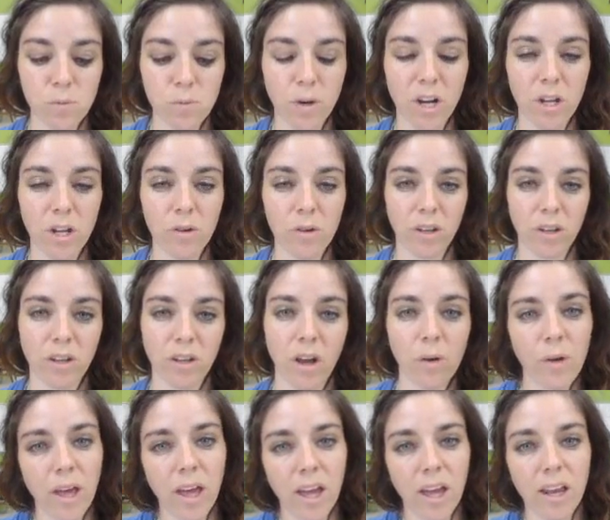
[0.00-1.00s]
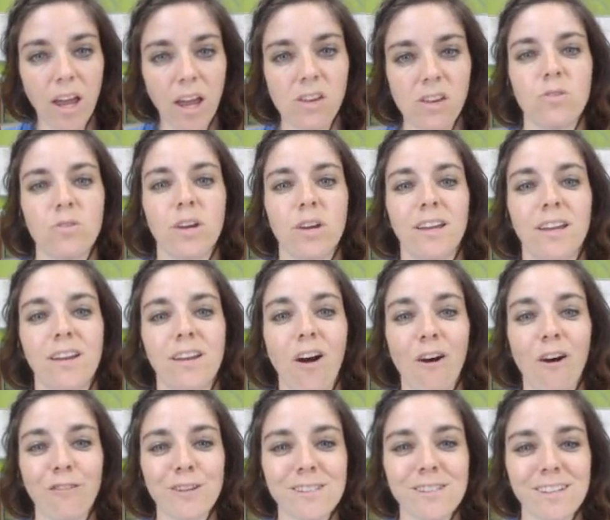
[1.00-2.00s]
where you could go in and you could
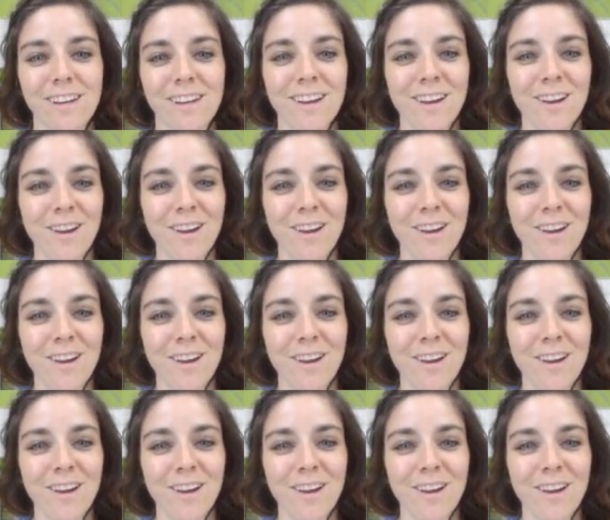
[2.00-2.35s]
obviously